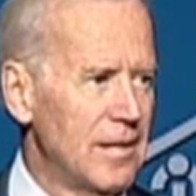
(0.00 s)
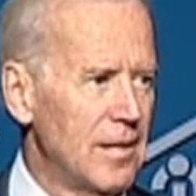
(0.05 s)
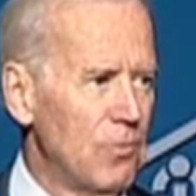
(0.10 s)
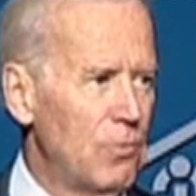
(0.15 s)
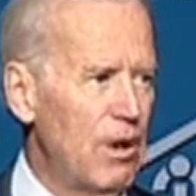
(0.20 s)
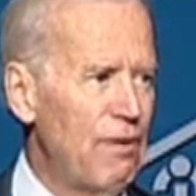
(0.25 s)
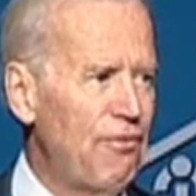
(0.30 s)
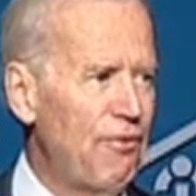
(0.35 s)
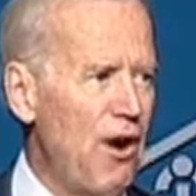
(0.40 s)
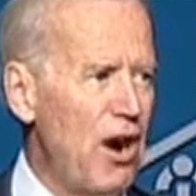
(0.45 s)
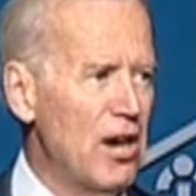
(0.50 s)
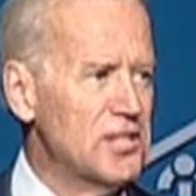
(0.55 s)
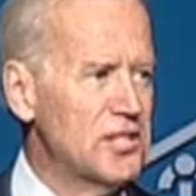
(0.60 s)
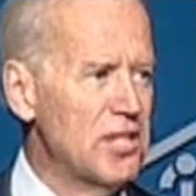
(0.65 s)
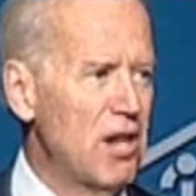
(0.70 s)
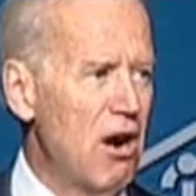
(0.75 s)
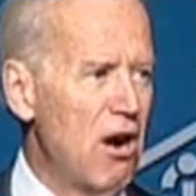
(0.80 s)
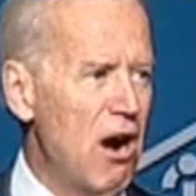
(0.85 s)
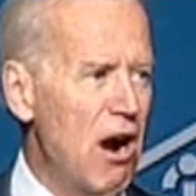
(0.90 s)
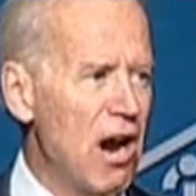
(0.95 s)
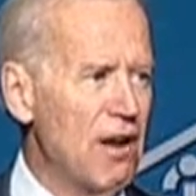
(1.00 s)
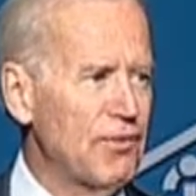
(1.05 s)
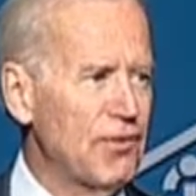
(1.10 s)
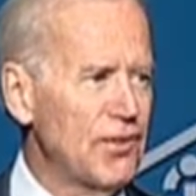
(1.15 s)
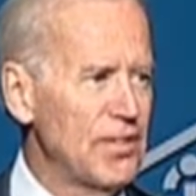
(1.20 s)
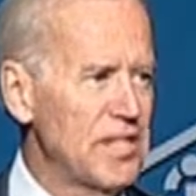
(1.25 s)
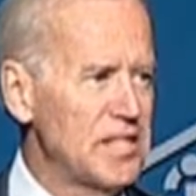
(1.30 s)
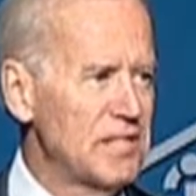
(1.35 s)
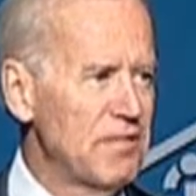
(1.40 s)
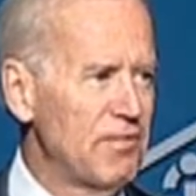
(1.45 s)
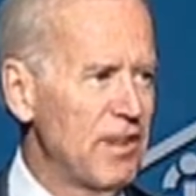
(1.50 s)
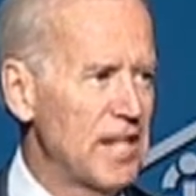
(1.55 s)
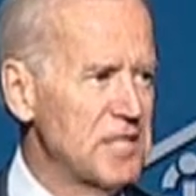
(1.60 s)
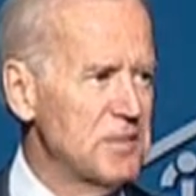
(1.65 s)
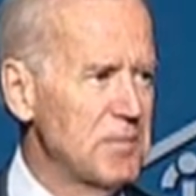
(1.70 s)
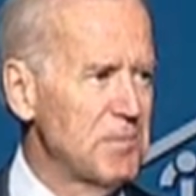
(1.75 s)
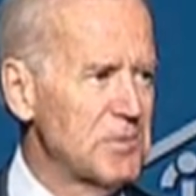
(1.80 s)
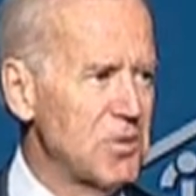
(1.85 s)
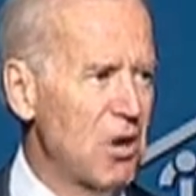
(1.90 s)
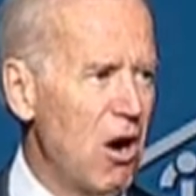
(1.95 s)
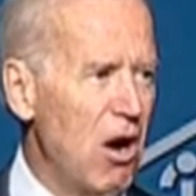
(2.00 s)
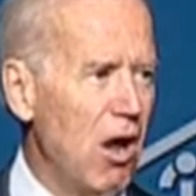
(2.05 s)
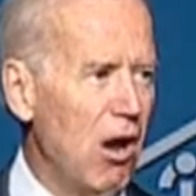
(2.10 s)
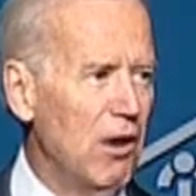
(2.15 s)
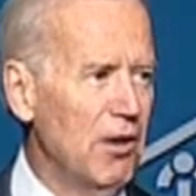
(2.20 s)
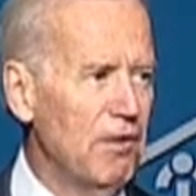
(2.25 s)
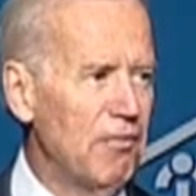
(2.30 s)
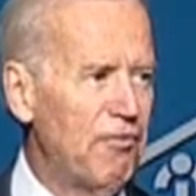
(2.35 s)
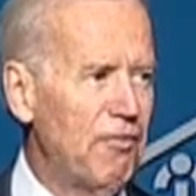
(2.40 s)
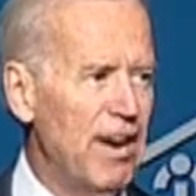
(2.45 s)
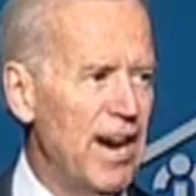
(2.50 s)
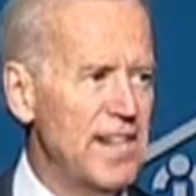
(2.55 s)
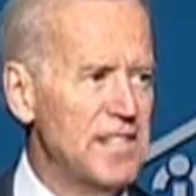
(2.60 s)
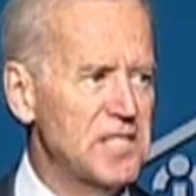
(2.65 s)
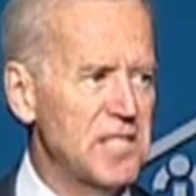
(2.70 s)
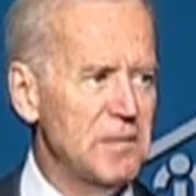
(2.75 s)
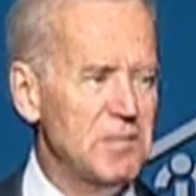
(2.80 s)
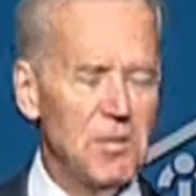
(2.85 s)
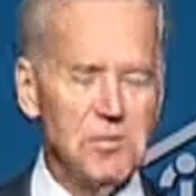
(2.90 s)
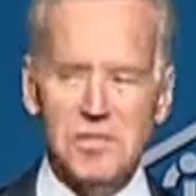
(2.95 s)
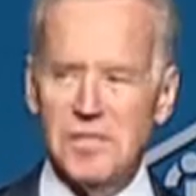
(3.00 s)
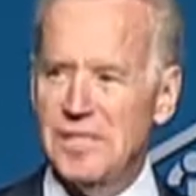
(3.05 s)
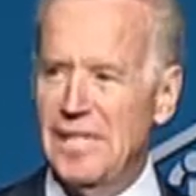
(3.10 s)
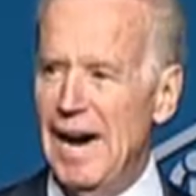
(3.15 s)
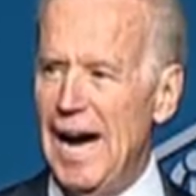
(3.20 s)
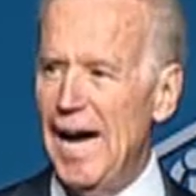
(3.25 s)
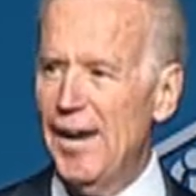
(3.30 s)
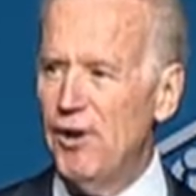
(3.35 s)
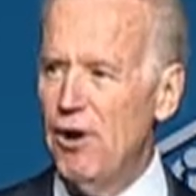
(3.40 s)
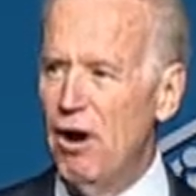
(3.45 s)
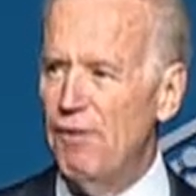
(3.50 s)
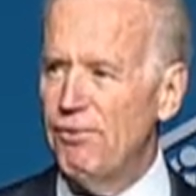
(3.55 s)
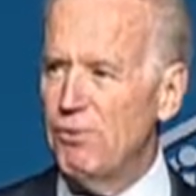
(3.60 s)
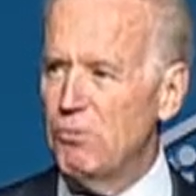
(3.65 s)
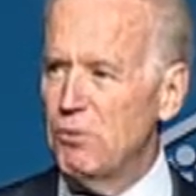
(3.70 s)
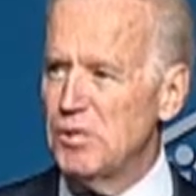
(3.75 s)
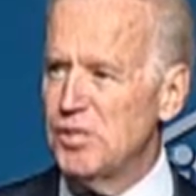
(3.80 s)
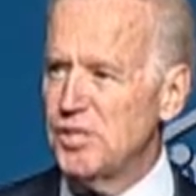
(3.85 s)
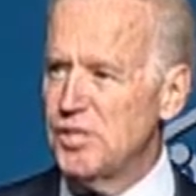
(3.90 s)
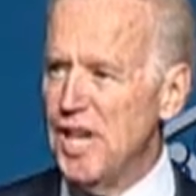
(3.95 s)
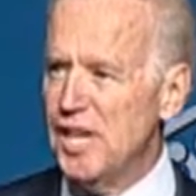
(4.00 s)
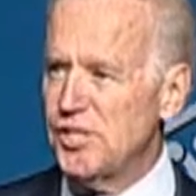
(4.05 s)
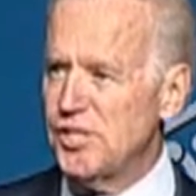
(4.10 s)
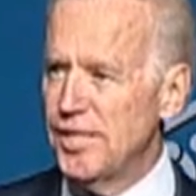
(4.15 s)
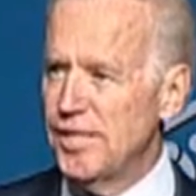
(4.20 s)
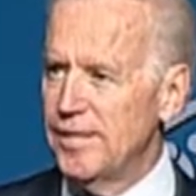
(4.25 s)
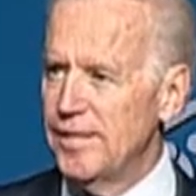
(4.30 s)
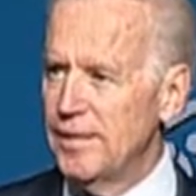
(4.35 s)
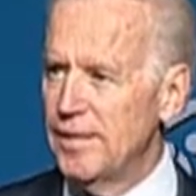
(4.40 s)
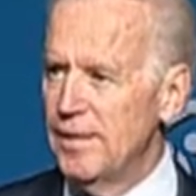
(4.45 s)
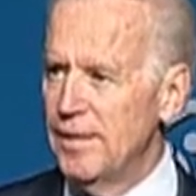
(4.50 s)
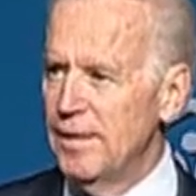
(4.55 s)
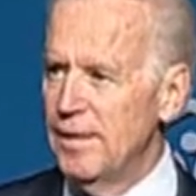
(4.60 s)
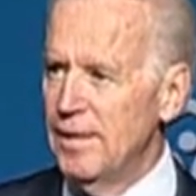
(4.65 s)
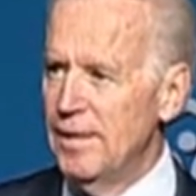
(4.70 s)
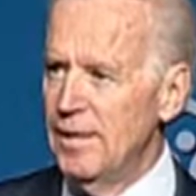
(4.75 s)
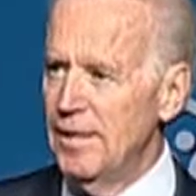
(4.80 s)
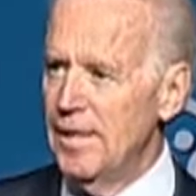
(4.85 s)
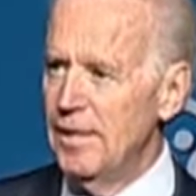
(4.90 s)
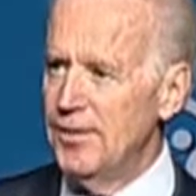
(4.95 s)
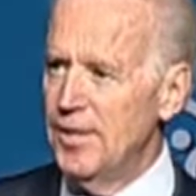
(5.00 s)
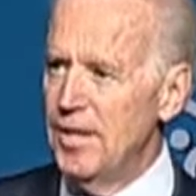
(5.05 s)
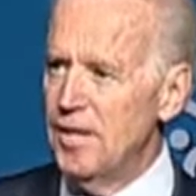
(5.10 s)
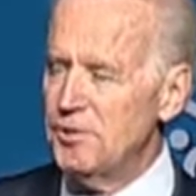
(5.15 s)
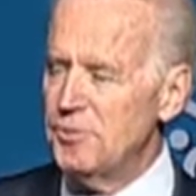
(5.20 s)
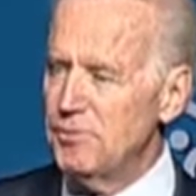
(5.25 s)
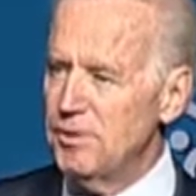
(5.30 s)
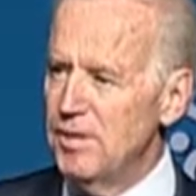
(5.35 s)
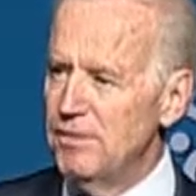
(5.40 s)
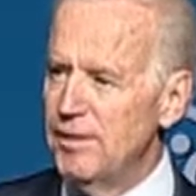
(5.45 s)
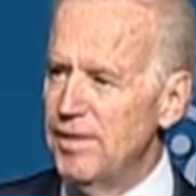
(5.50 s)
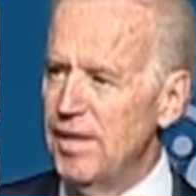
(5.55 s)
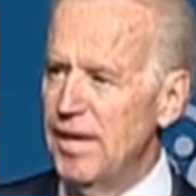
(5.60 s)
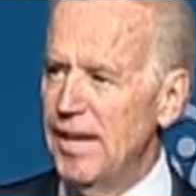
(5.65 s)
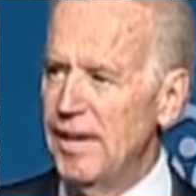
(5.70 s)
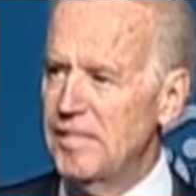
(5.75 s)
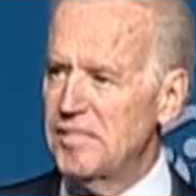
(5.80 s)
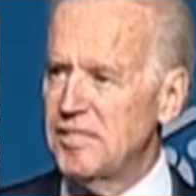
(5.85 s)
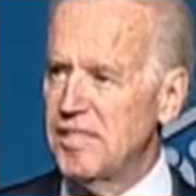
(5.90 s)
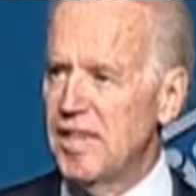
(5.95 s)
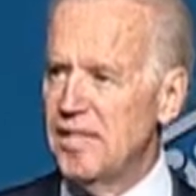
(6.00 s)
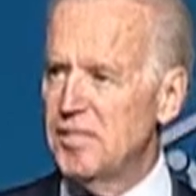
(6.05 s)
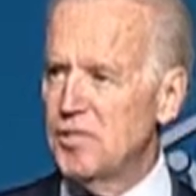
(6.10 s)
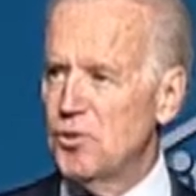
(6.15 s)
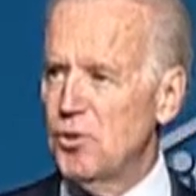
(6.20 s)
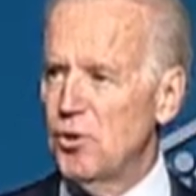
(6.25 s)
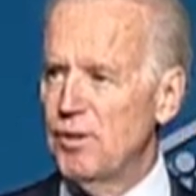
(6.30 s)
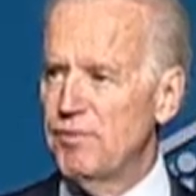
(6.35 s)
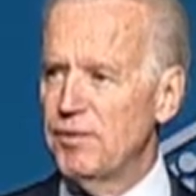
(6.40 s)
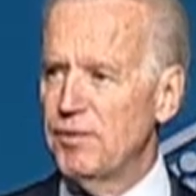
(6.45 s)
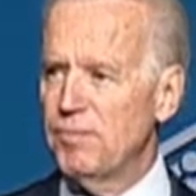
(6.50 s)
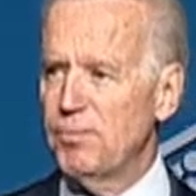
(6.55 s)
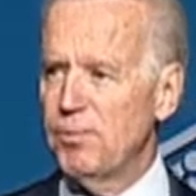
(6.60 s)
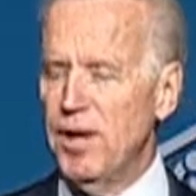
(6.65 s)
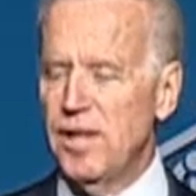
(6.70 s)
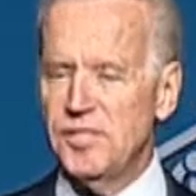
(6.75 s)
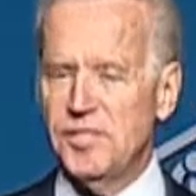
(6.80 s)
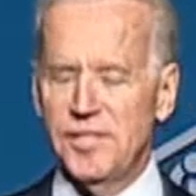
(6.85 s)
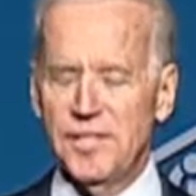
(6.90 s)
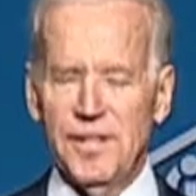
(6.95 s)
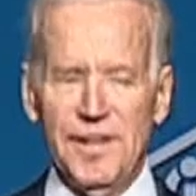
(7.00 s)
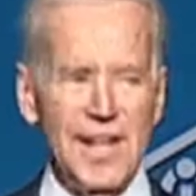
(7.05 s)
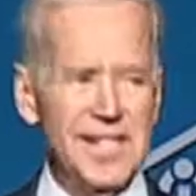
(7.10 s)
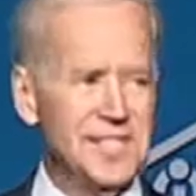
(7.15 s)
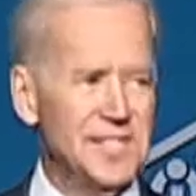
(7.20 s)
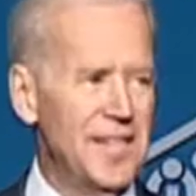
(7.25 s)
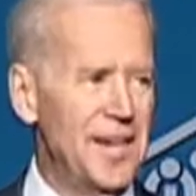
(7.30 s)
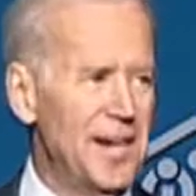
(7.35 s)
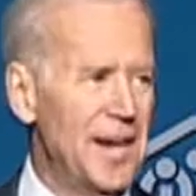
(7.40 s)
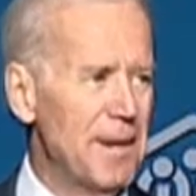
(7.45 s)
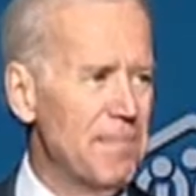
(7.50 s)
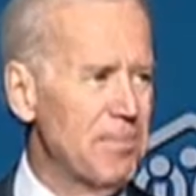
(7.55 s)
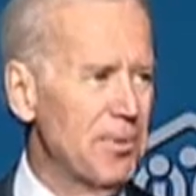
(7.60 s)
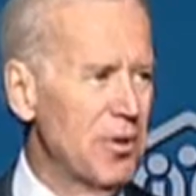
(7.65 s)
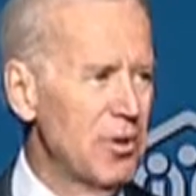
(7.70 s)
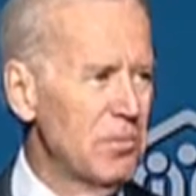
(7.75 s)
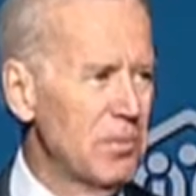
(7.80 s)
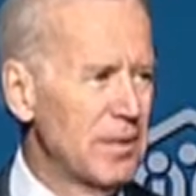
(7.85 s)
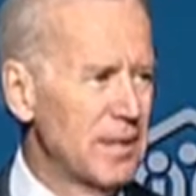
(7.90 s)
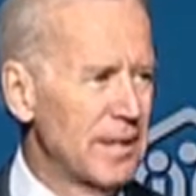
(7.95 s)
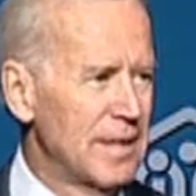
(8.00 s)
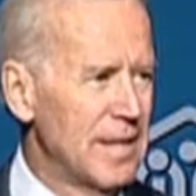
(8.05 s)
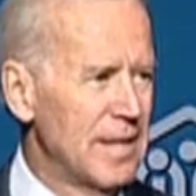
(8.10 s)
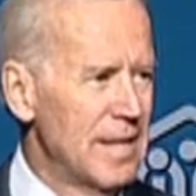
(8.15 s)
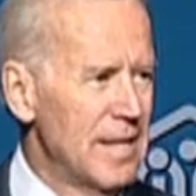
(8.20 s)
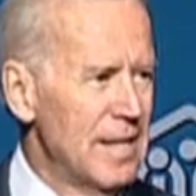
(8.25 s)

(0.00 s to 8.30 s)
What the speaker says: We fought so hard for these investments, all in the face of the most god-awful recession in the history of the United States, short of a depression, and that's not hyperbole.